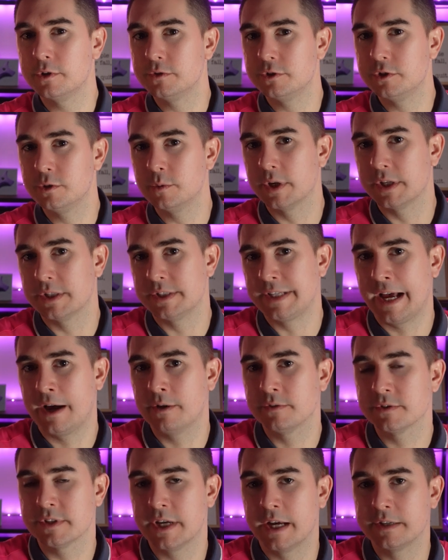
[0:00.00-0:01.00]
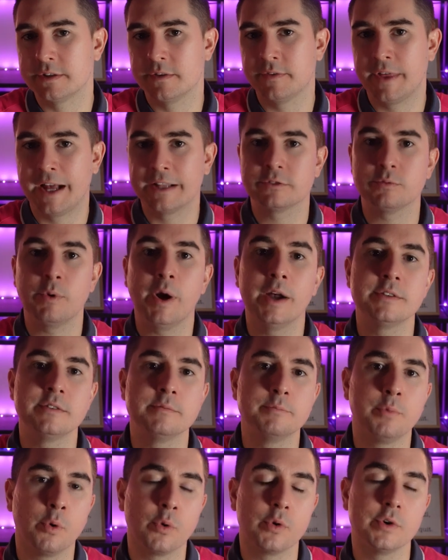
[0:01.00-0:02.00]
who's doing a downsizing. That's why it's
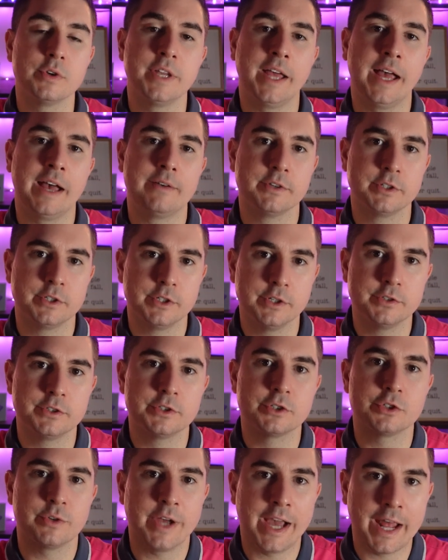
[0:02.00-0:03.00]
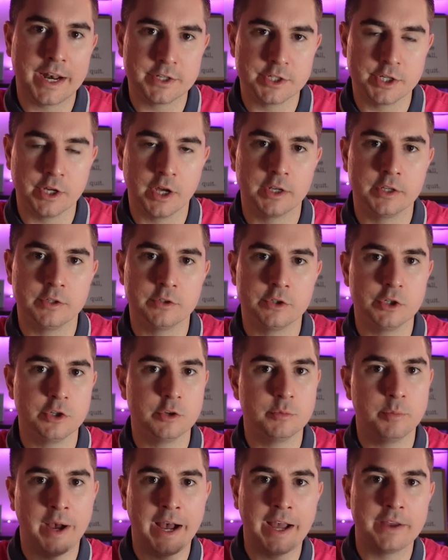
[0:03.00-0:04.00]
important to have a good strategy on, do
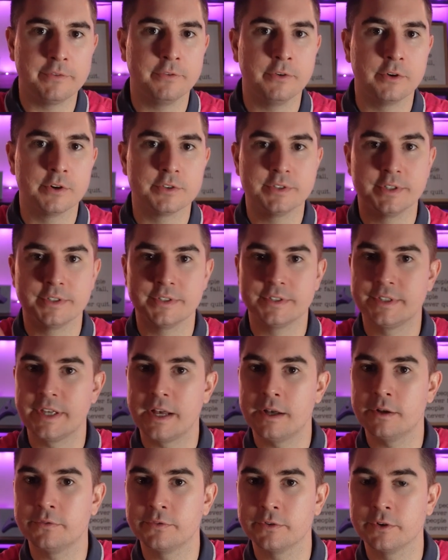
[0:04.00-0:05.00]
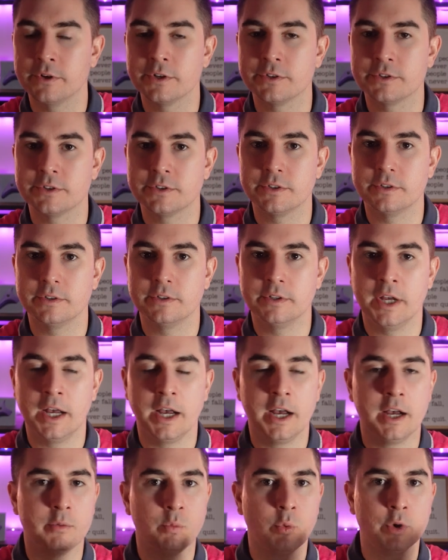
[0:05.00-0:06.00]
you buy first and sell first?
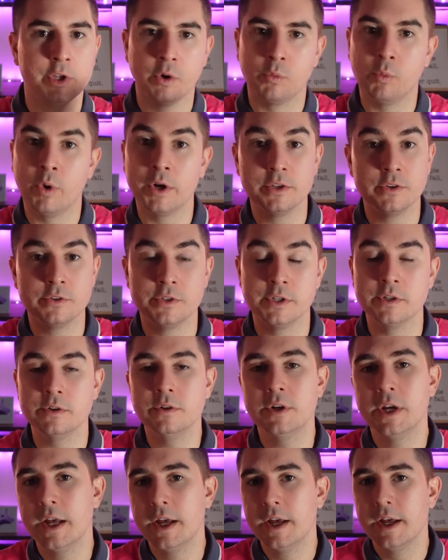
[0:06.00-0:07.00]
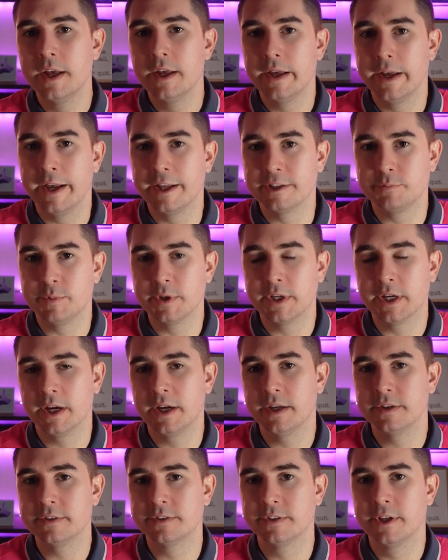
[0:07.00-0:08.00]
Uh, well, you know, what do you do? It's
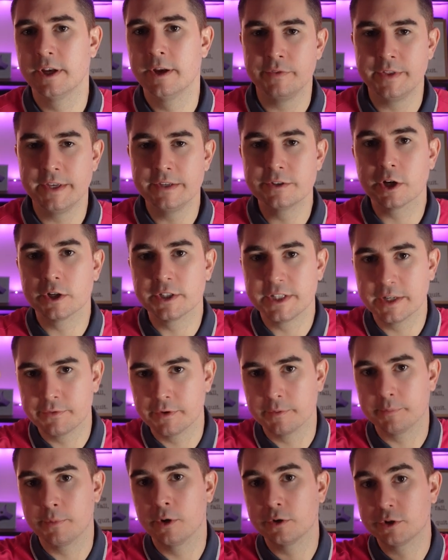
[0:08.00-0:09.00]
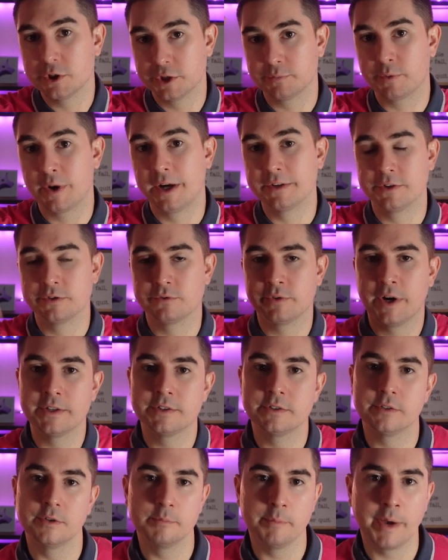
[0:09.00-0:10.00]
because these are different purchase prices, right?
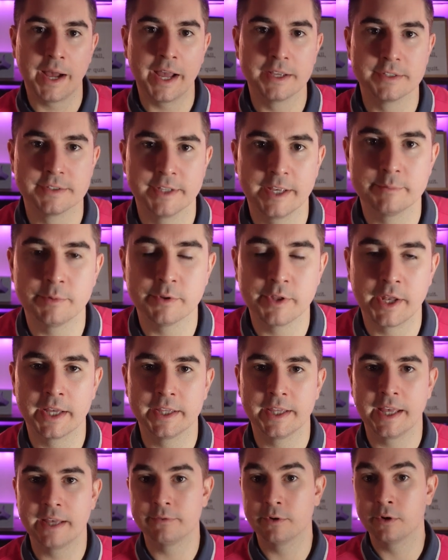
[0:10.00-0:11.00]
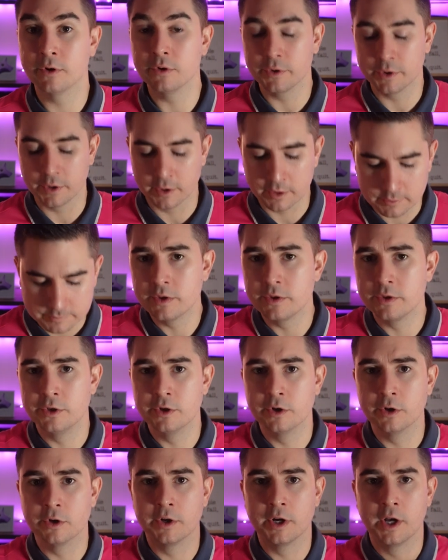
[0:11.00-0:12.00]
So in my example that I gave earlier,
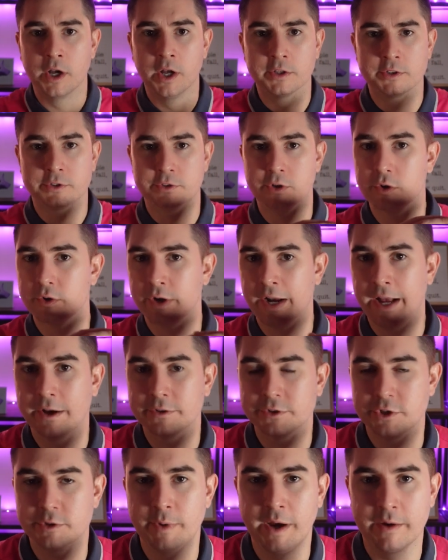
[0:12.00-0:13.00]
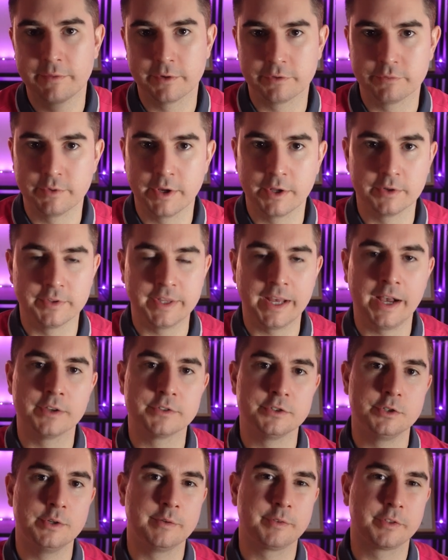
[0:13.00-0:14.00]
your uh, starter house you bought for three hundred thousand
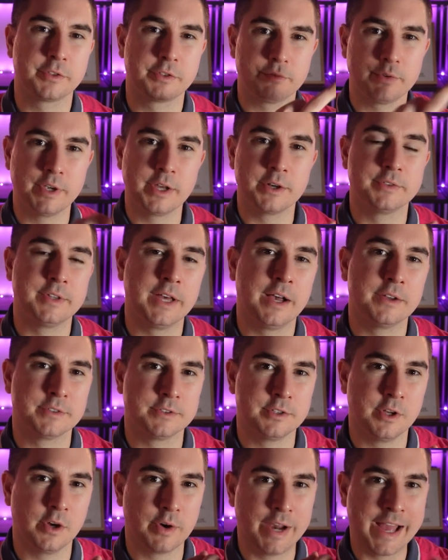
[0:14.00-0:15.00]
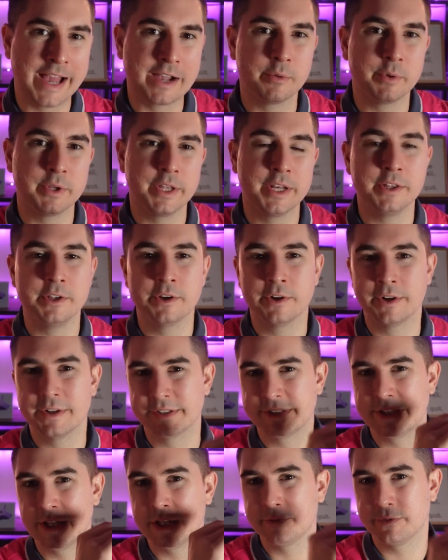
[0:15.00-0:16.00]
dollars, you have three hundred thousand dollars equity in it, you're gonna
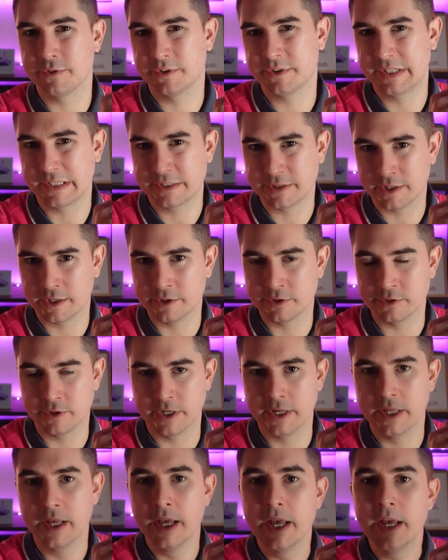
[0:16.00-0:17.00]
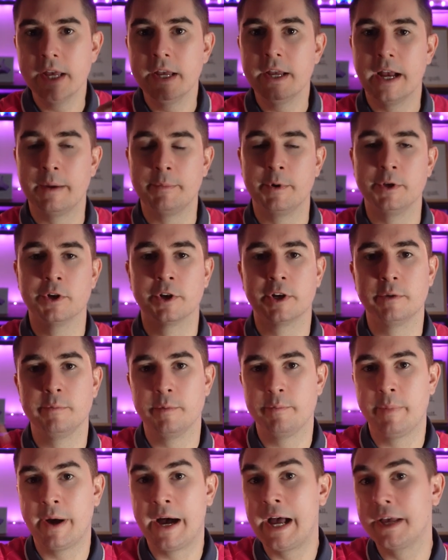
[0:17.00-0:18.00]
sell it for six hundred thousand dollars, but you're
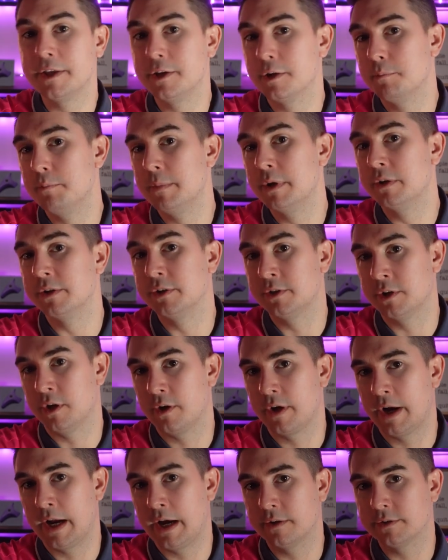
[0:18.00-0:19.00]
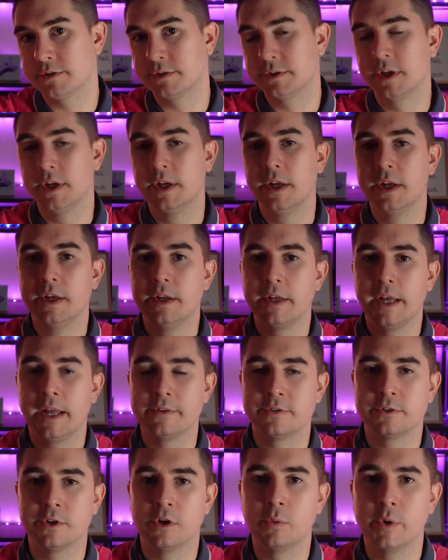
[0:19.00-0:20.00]
gonna be buying your million dollar house.
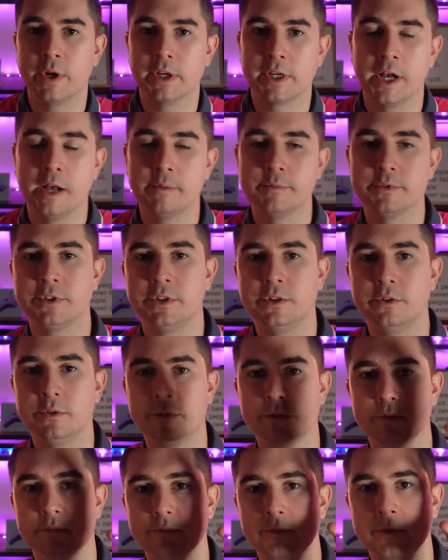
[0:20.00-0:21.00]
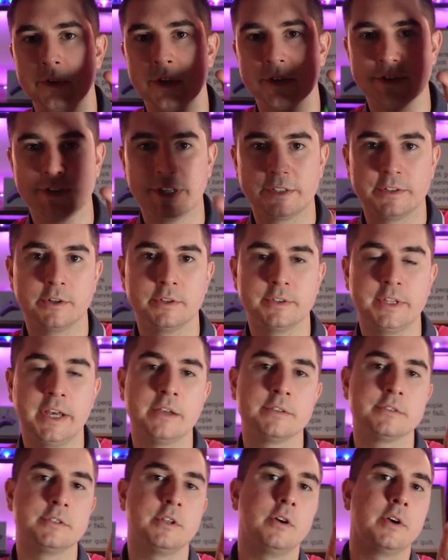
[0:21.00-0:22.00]
And so when it comes to the six hundred
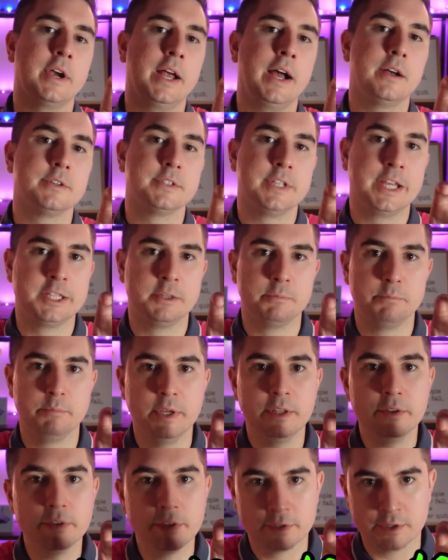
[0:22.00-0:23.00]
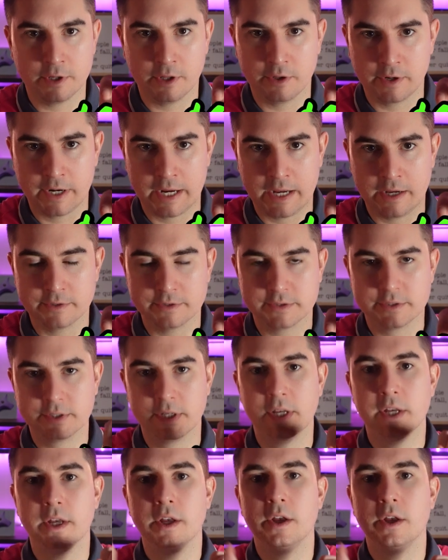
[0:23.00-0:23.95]
thousand dollar house and the million dollar house,